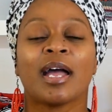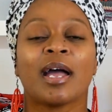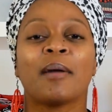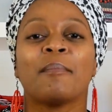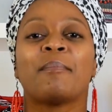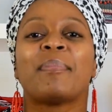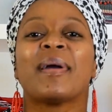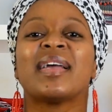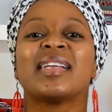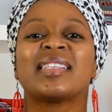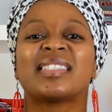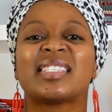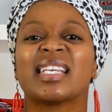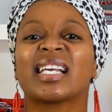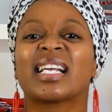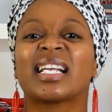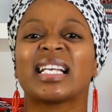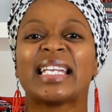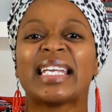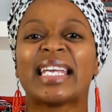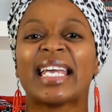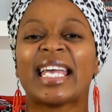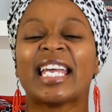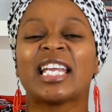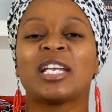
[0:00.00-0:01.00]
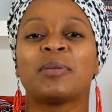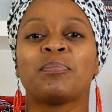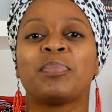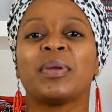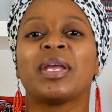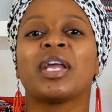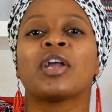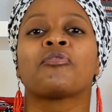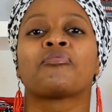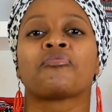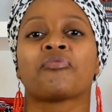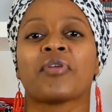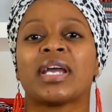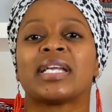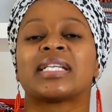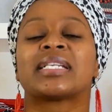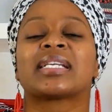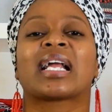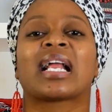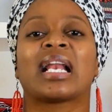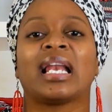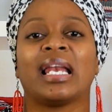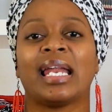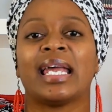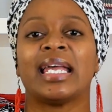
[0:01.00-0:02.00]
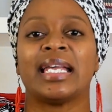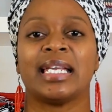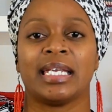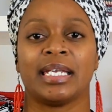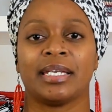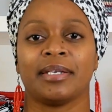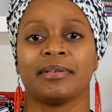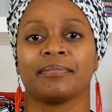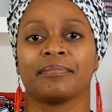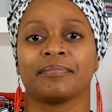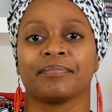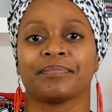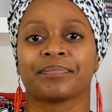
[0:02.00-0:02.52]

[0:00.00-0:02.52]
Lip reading: basically it being red clay.